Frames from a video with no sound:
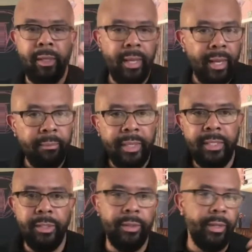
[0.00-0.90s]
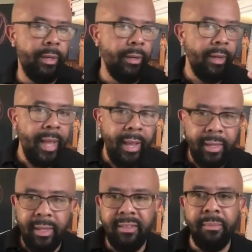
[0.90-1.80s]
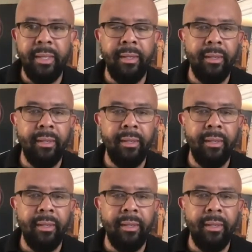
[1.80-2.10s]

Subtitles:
Elementor, Kismet,